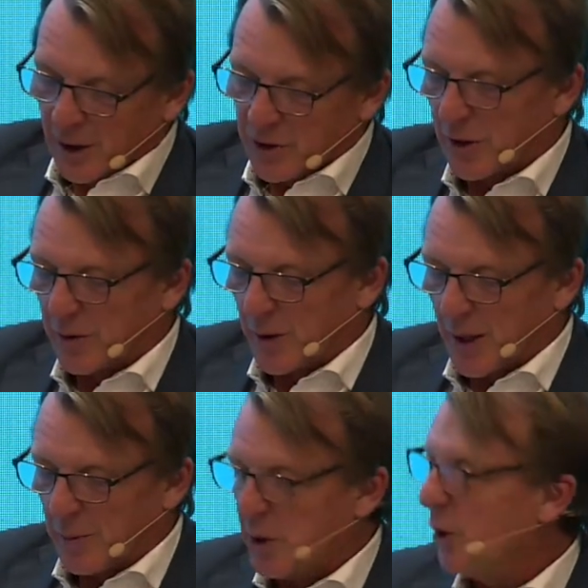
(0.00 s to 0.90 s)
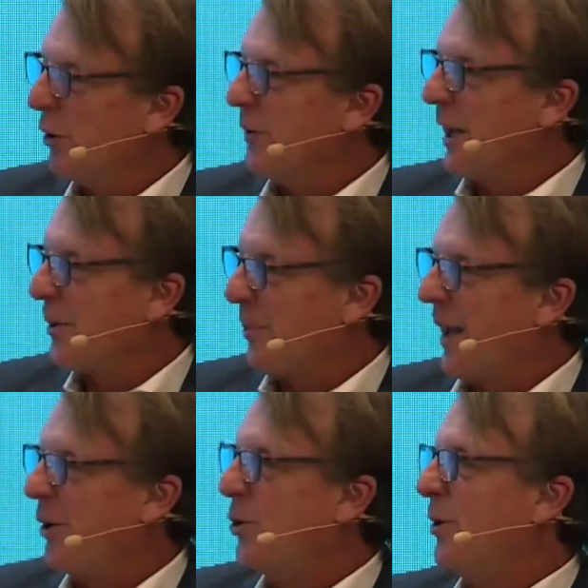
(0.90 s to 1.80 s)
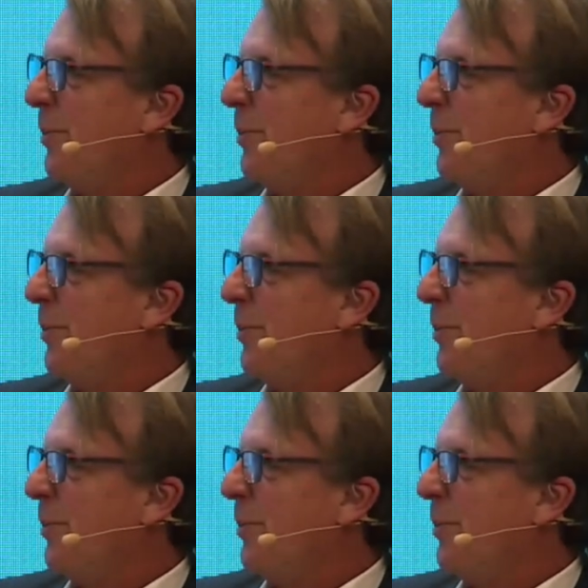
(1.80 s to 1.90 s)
So we heard on the other panel